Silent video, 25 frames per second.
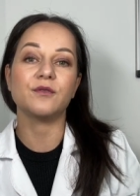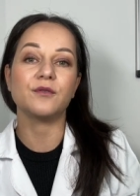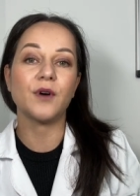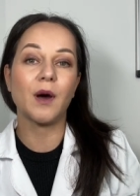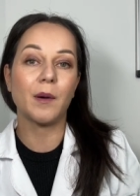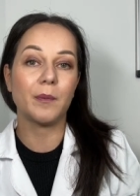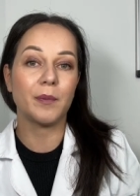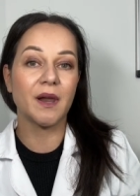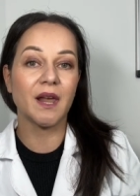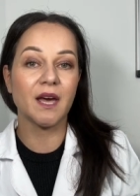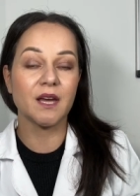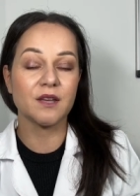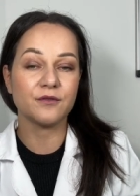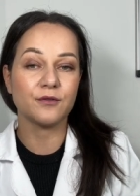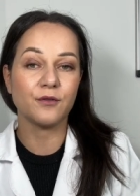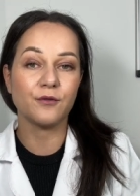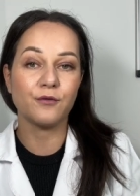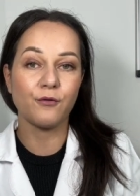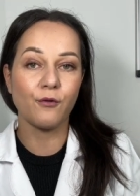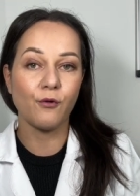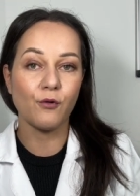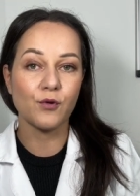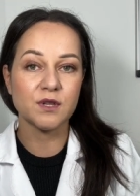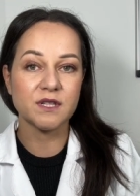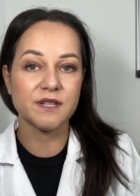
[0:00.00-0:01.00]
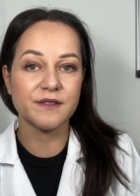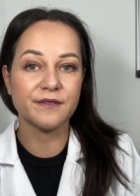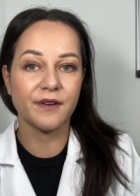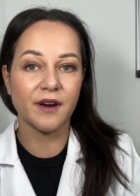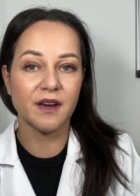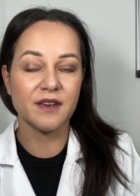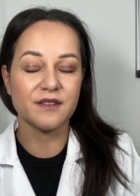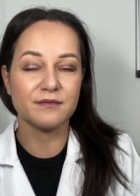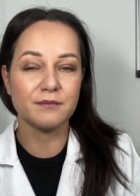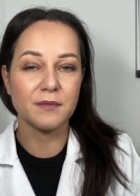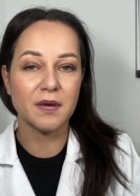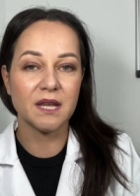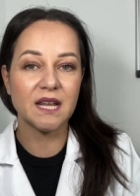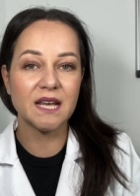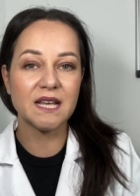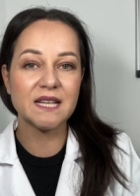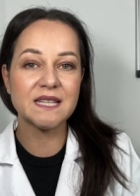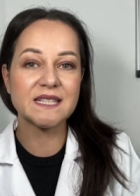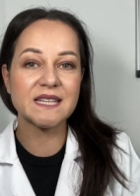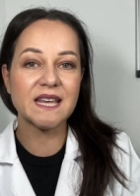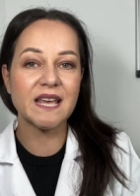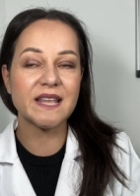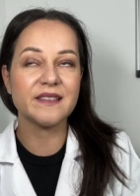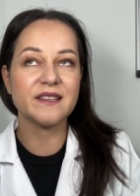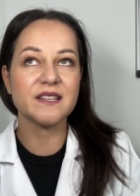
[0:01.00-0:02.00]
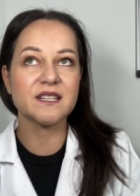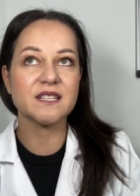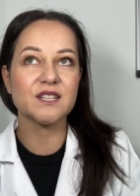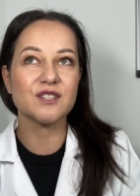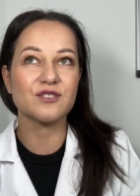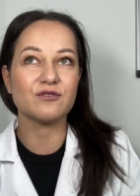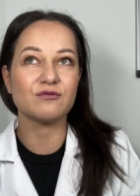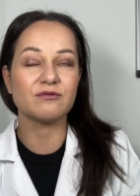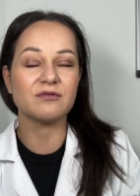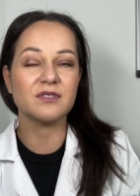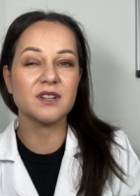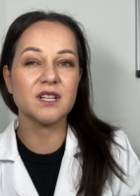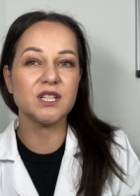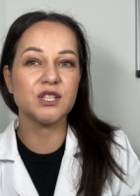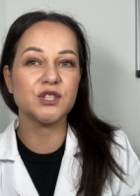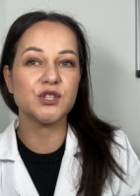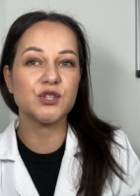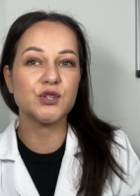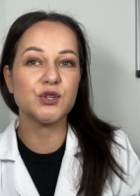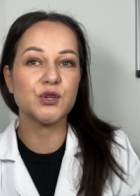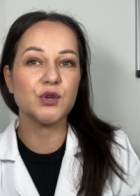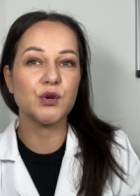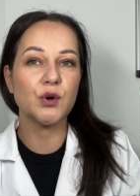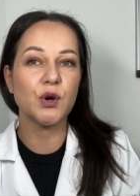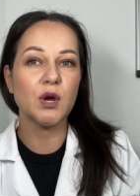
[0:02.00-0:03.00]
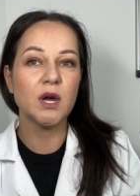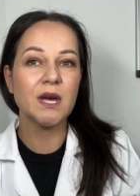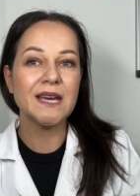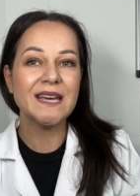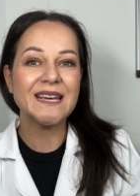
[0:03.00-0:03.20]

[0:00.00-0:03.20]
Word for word: applied for 45 minutes, and this is really to